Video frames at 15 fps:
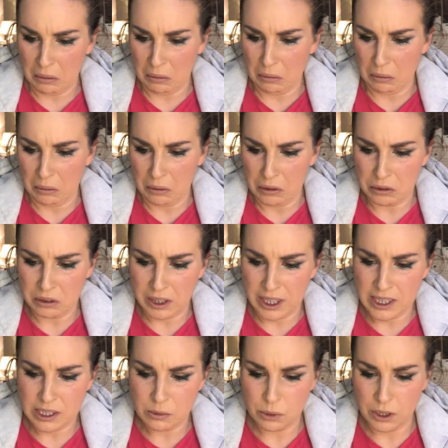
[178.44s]
Oh,
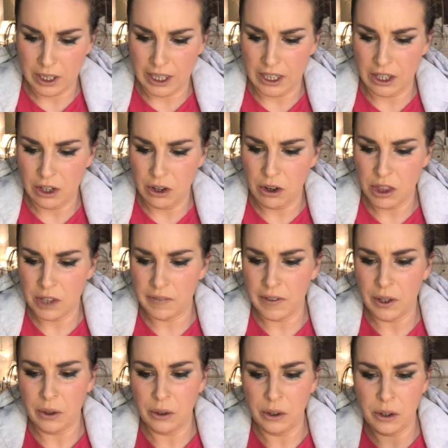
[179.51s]
Christ, what on earth have
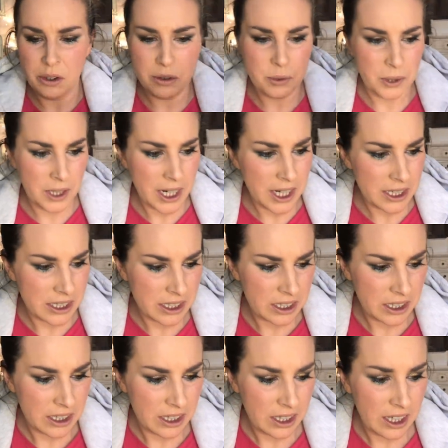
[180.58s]
I unearthed with that?
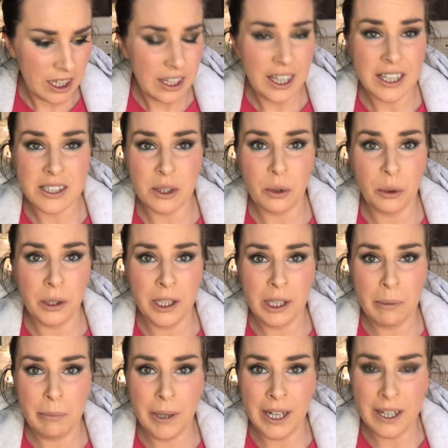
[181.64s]
That's going in
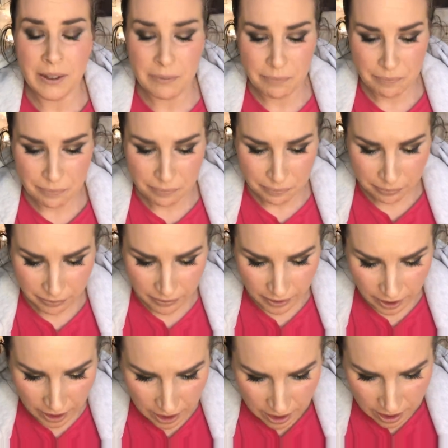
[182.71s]
the bin.
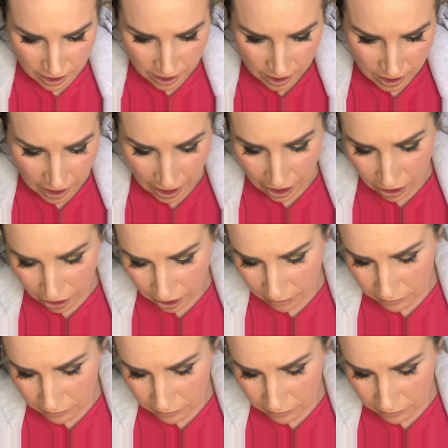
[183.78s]
Oh,